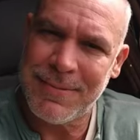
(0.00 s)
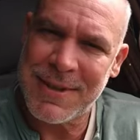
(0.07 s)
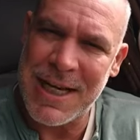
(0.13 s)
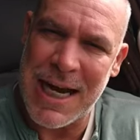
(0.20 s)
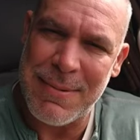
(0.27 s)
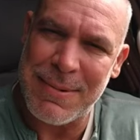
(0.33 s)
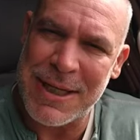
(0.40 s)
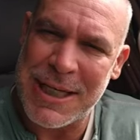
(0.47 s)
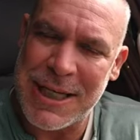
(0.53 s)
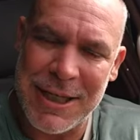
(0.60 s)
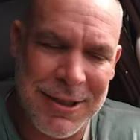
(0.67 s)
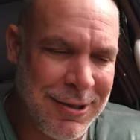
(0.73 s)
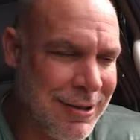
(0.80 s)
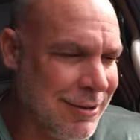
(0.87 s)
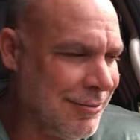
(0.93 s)
Time to
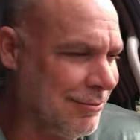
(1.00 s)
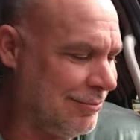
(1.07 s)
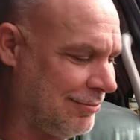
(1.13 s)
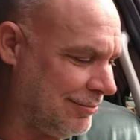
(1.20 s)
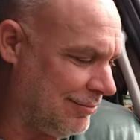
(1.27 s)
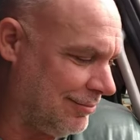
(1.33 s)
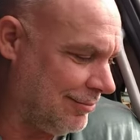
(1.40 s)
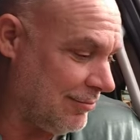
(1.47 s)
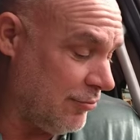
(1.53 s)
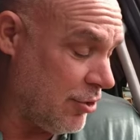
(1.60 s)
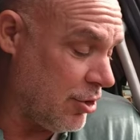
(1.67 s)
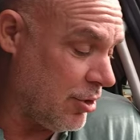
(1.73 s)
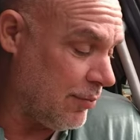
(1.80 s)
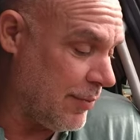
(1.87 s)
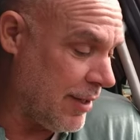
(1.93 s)
kill,
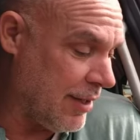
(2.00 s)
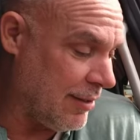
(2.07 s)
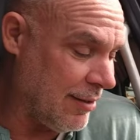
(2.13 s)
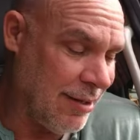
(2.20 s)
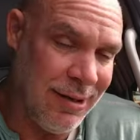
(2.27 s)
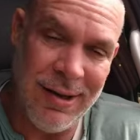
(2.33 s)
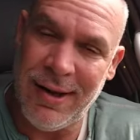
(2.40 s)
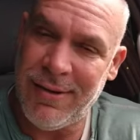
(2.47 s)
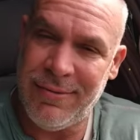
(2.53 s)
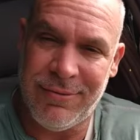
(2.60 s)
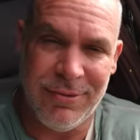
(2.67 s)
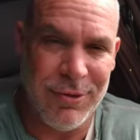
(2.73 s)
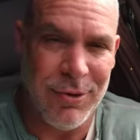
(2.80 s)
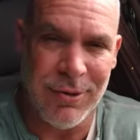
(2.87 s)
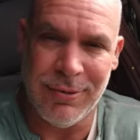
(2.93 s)
few good men. I love
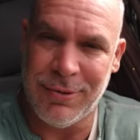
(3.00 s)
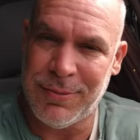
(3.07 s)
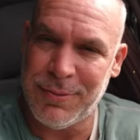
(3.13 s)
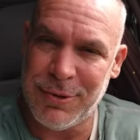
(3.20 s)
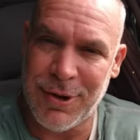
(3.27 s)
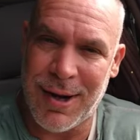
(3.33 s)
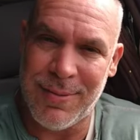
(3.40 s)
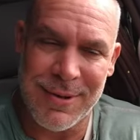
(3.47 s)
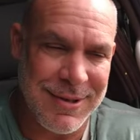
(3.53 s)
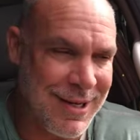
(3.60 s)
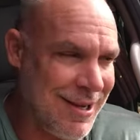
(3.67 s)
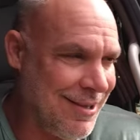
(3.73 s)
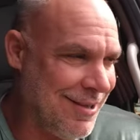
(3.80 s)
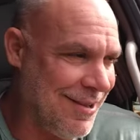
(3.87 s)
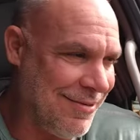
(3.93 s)
courtroom dramas.
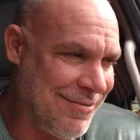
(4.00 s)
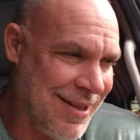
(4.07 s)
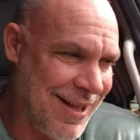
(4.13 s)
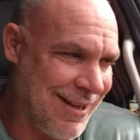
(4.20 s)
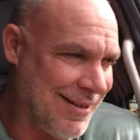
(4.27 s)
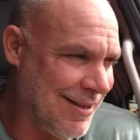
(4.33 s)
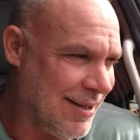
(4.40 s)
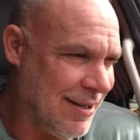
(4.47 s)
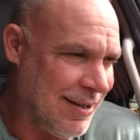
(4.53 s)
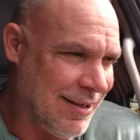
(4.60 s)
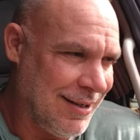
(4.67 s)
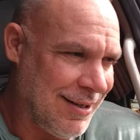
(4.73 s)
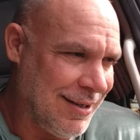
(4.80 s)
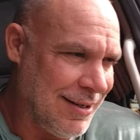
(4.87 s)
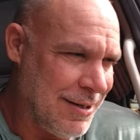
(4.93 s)
I love that.
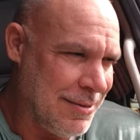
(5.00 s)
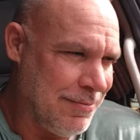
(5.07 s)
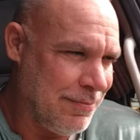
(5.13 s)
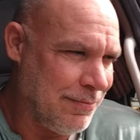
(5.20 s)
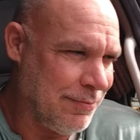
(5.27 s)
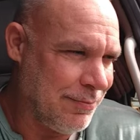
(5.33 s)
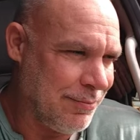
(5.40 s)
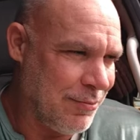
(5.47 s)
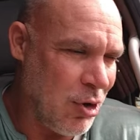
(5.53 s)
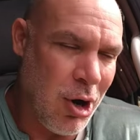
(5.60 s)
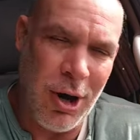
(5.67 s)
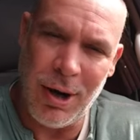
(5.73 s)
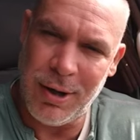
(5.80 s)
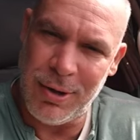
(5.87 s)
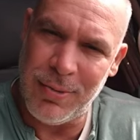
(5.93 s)

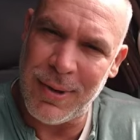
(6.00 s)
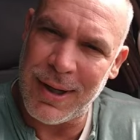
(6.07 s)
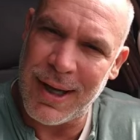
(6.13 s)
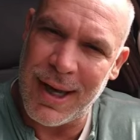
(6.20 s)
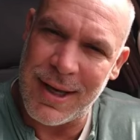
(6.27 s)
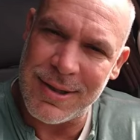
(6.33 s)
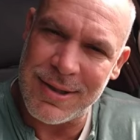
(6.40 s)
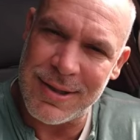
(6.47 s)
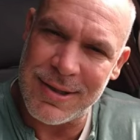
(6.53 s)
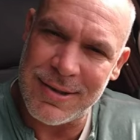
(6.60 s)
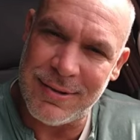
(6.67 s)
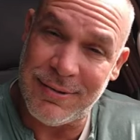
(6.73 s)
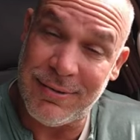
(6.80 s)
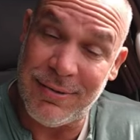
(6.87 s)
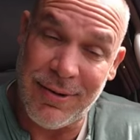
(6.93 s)
Arguing
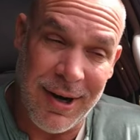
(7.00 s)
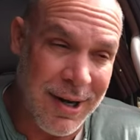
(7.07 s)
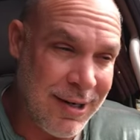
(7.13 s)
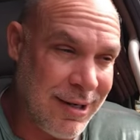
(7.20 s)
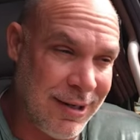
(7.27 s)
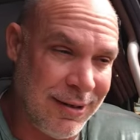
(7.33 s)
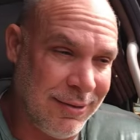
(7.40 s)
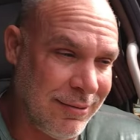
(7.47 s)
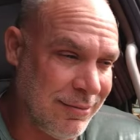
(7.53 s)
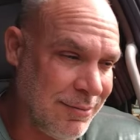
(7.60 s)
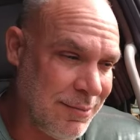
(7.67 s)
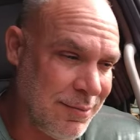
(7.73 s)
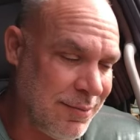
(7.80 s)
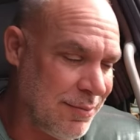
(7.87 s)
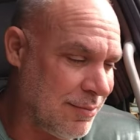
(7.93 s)
cases and finding
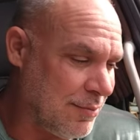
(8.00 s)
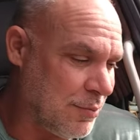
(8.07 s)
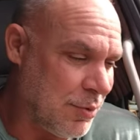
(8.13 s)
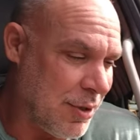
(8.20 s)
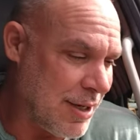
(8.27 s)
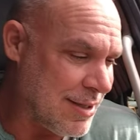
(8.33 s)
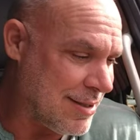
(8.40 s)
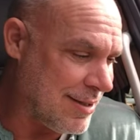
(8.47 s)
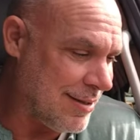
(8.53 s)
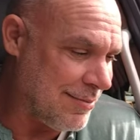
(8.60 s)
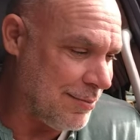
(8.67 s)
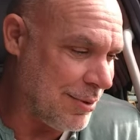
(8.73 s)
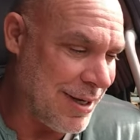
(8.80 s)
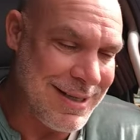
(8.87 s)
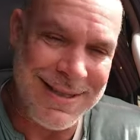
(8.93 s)

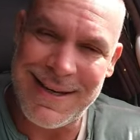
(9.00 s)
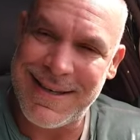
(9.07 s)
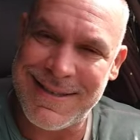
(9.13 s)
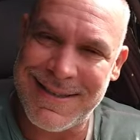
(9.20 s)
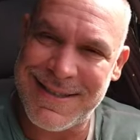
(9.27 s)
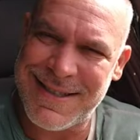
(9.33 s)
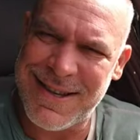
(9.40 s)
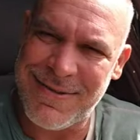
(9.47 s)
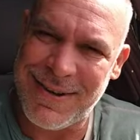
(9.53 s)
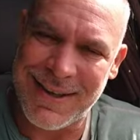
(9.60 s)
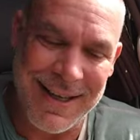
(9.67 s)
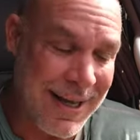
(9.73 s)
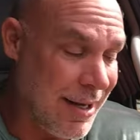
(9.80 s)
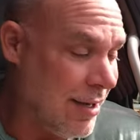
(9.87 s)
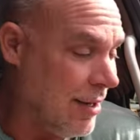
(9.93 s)
presidents and stuff
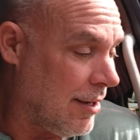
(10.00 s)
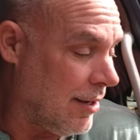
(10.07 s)
like that.